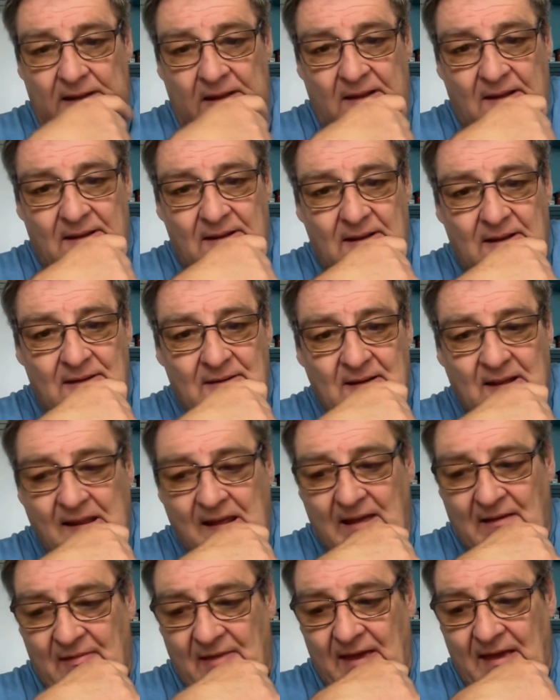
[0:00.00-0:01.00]
I don't
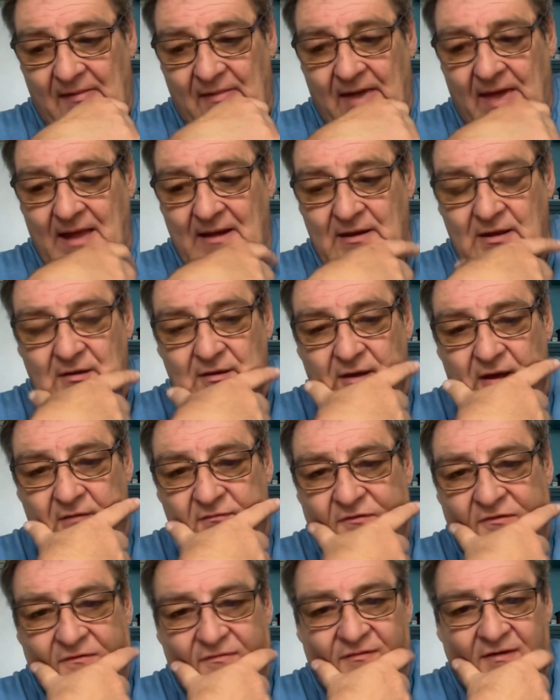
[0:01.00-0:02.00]
know how the hell you can
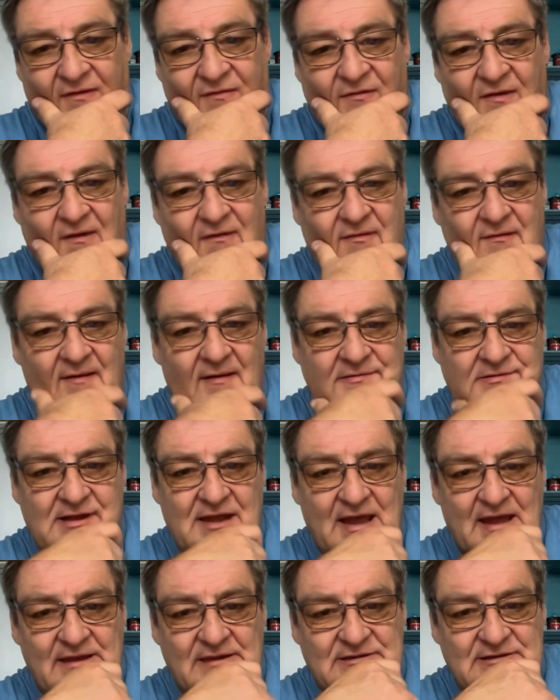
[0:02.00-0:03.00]
go through 6 years of
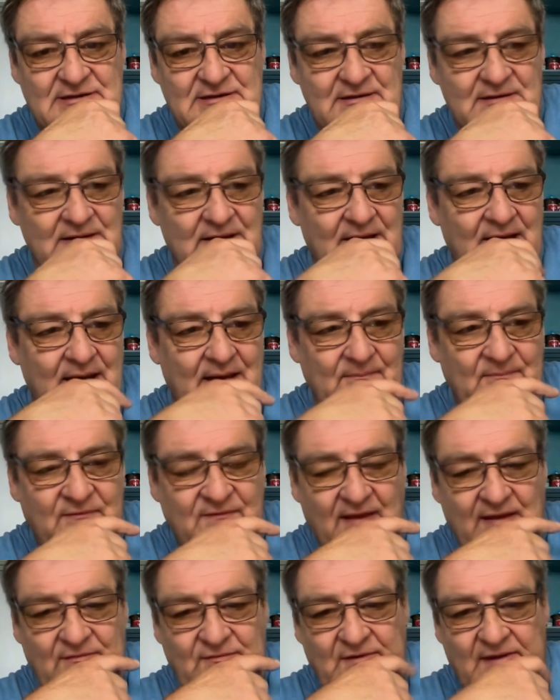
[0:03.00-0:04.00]
education,
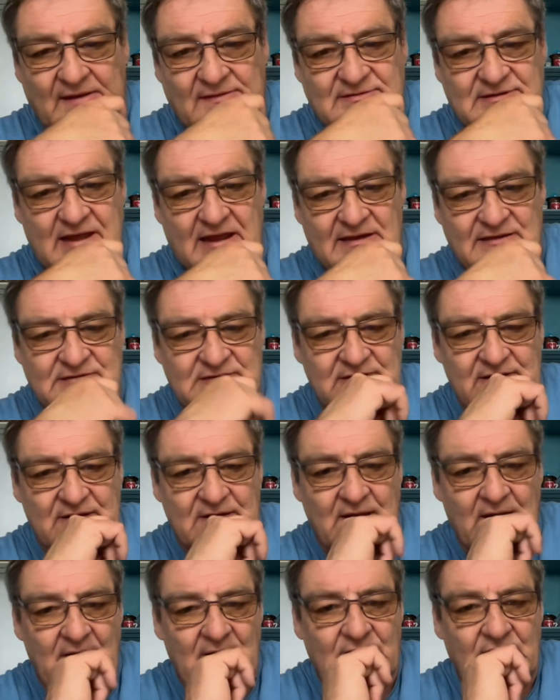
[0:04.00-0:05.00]
secondary education,
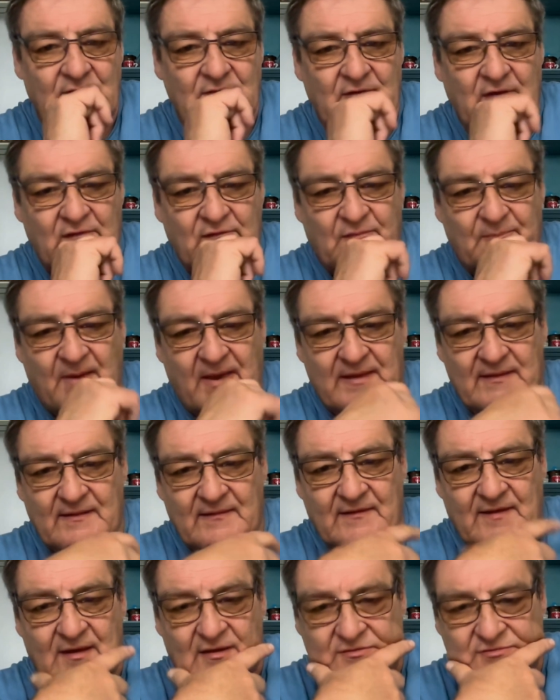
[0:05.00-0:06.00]
and not know Spain
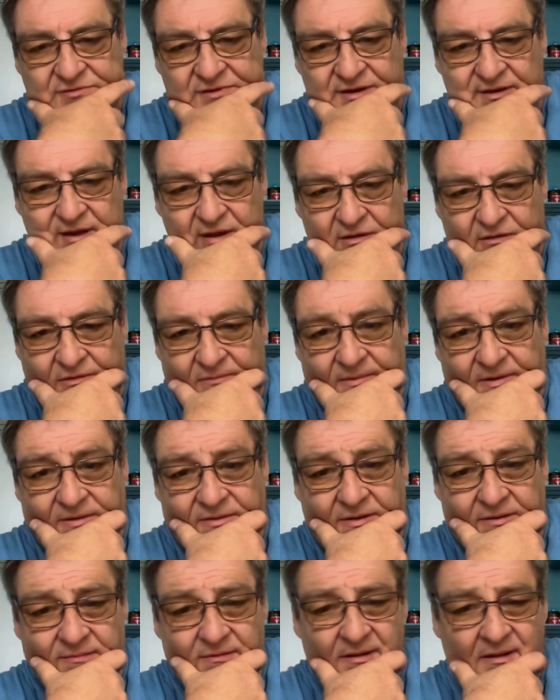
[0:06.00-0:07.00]
is a country in Europe. I
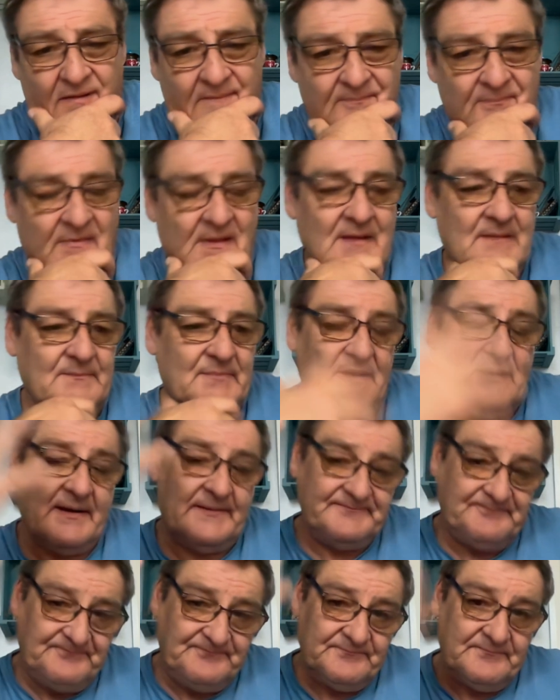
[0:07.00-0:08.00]
don't know.
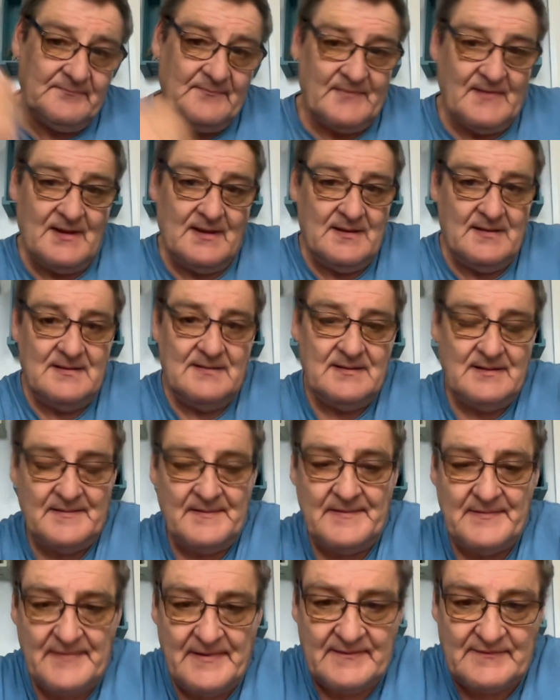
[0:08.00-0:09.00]
But
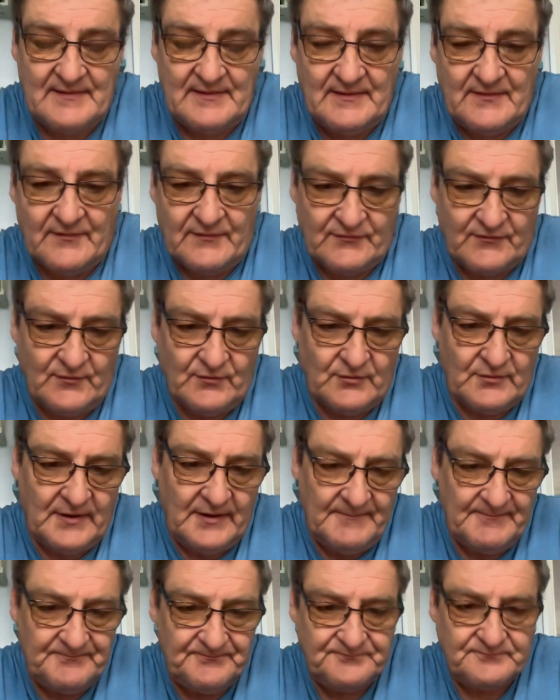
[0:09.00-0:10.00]
that's another
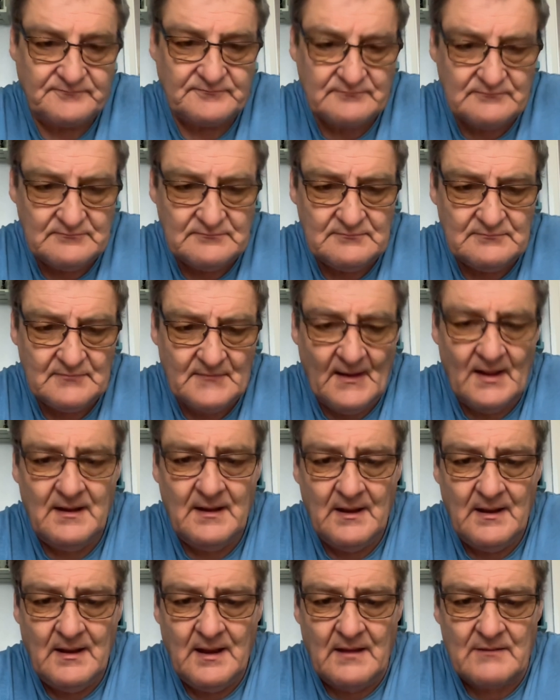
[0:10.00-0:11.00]
story.
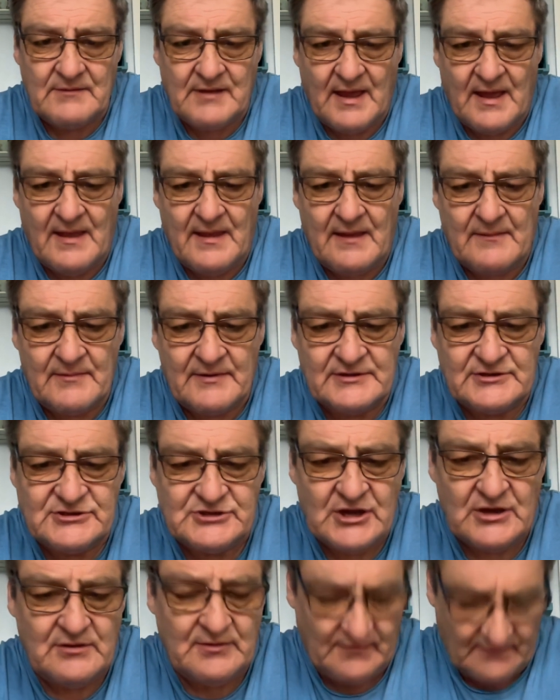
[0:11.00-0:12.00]
Okay, I'm going to
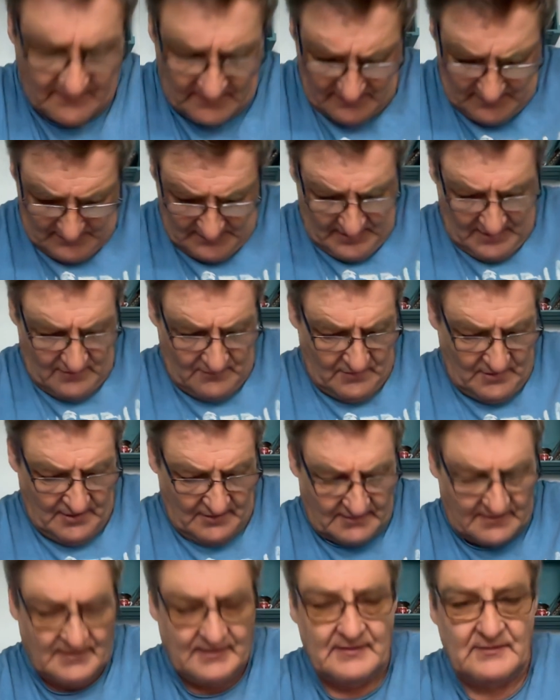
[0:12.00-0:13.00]
shoot because I've got to go to
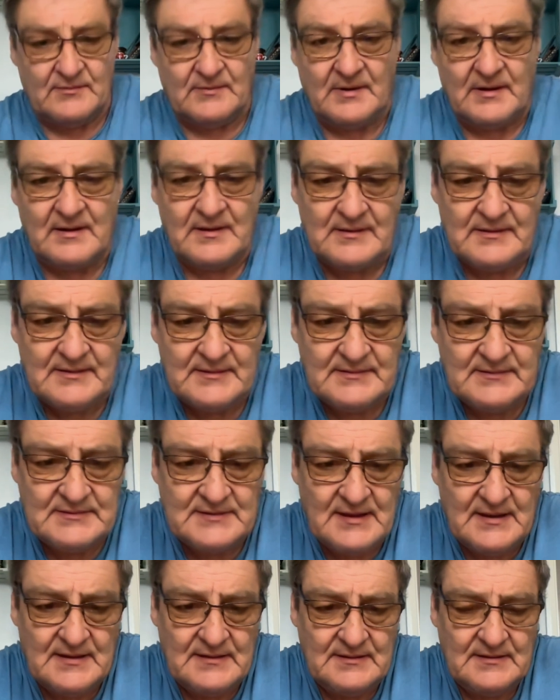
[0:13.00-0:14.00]
work in a little while. And
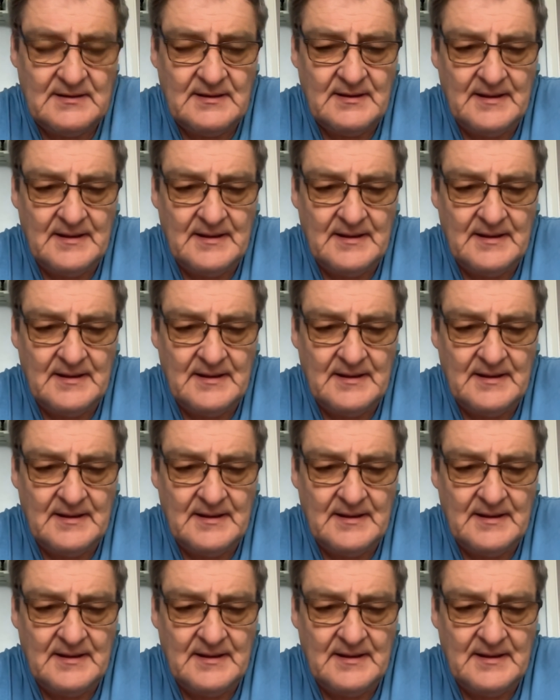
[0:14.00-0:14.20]
there's